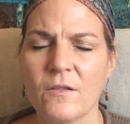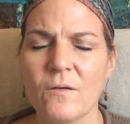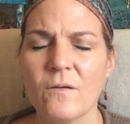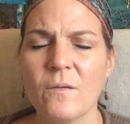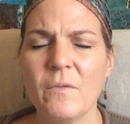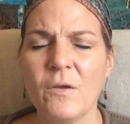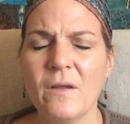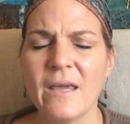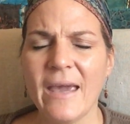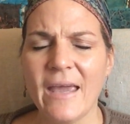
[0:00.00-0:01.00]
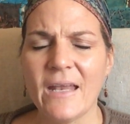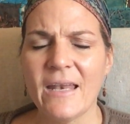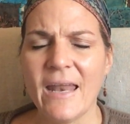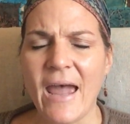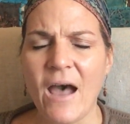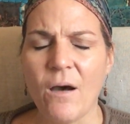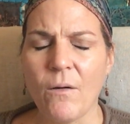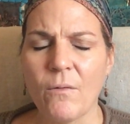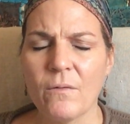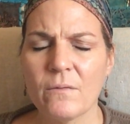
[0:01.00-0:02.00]
So communicate
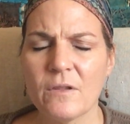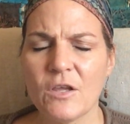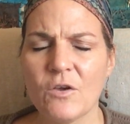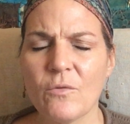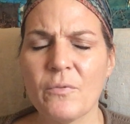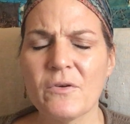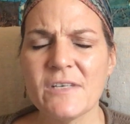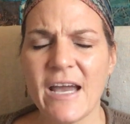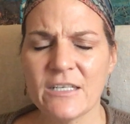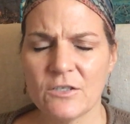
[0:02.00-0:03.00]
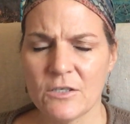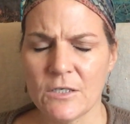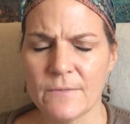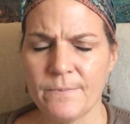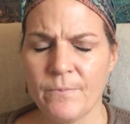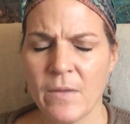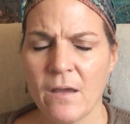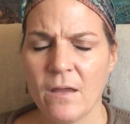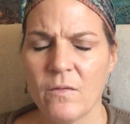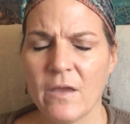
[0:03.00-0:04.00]
now to your protector
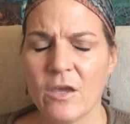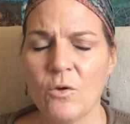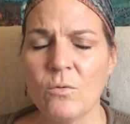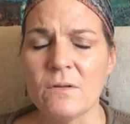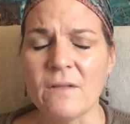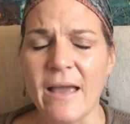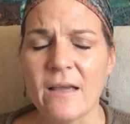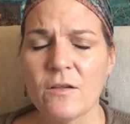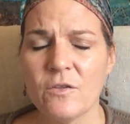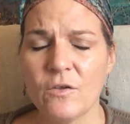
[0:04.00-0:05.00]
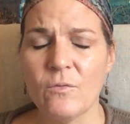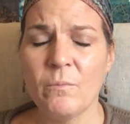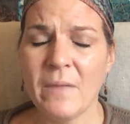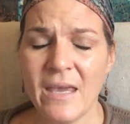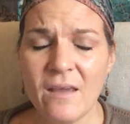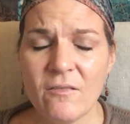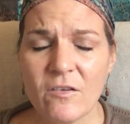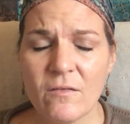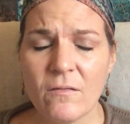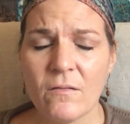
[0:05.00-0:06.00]
that you would like to
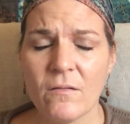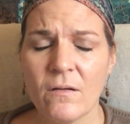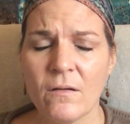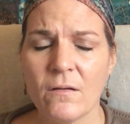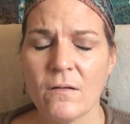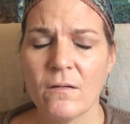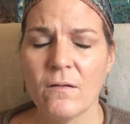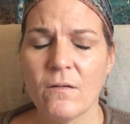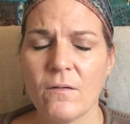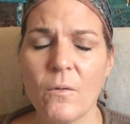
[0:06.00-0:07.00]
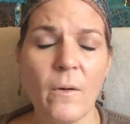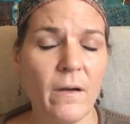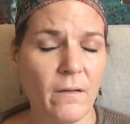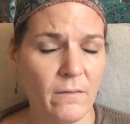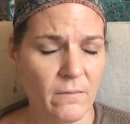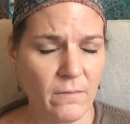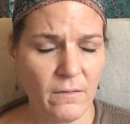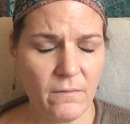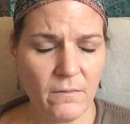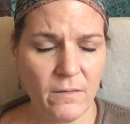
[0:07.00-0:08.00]
meet, or
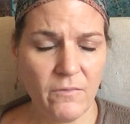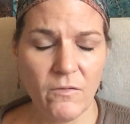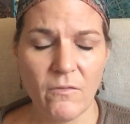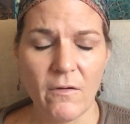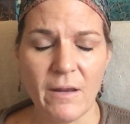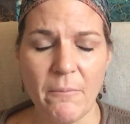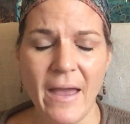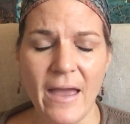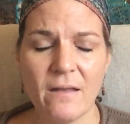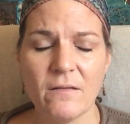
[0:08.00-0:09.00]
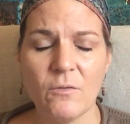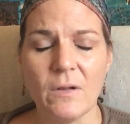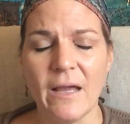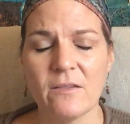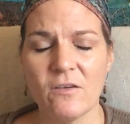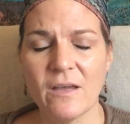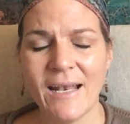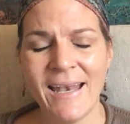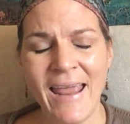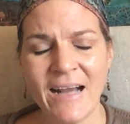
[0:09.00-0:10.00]
if you've already met, you would like to
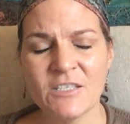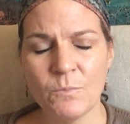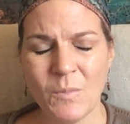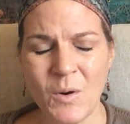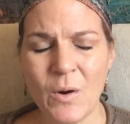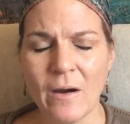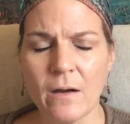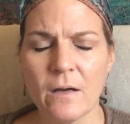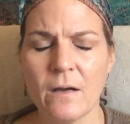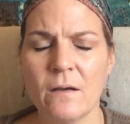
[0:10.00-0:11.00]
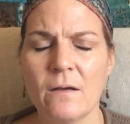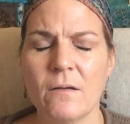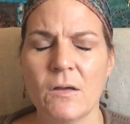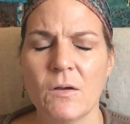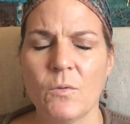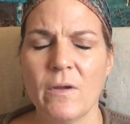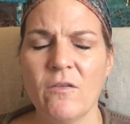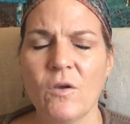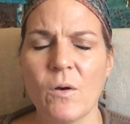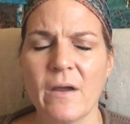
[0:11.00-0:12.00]
connect more
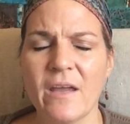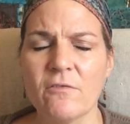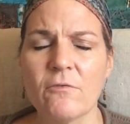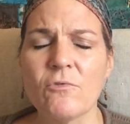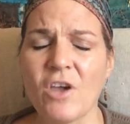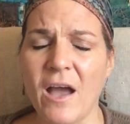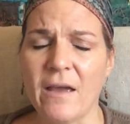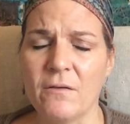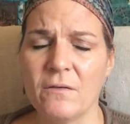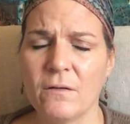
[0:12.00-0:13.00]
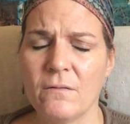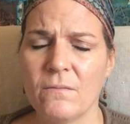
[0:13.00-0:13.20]
with your inner child.